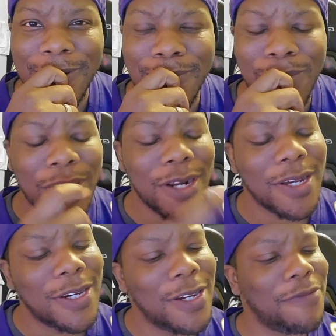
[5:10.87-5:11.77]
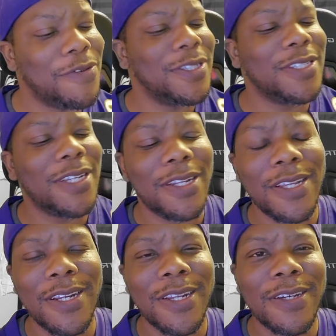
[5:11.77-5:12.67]
Marlon Humphrey saying
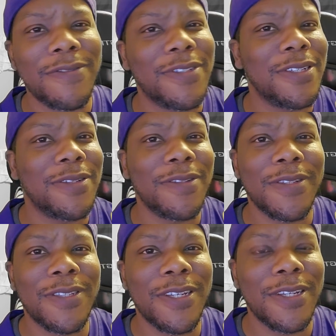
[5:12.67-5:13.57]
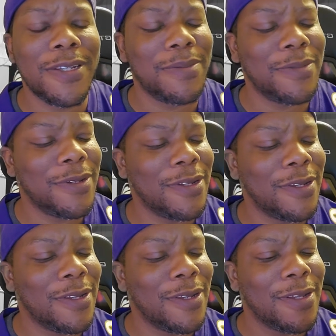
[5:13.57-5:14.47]
he loves the team.
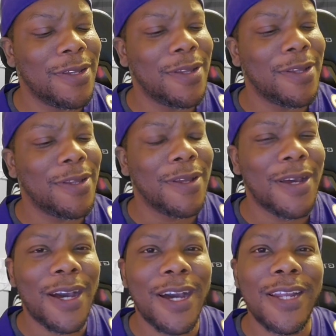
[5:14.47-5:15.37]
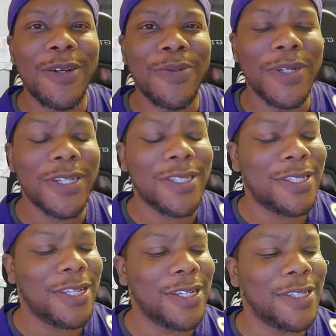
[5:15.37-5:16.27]
Hollywood
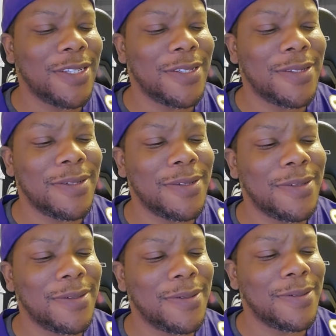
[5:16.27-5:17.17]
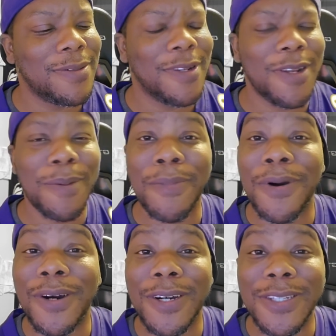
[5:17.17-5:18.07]
says it.
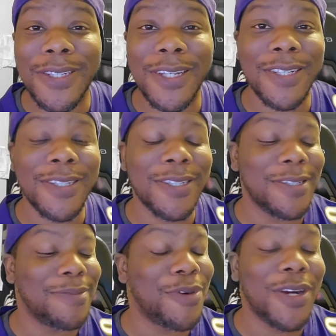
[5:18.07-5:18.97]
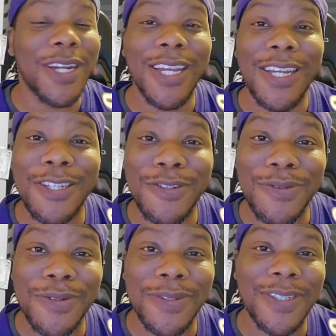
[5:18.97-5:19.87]
Lamar says it. Mark
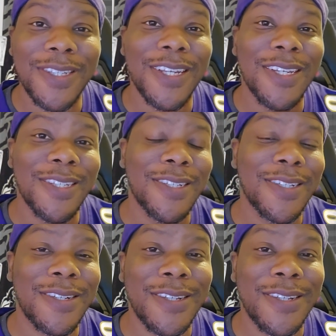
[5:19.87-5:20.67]
Andrews says it.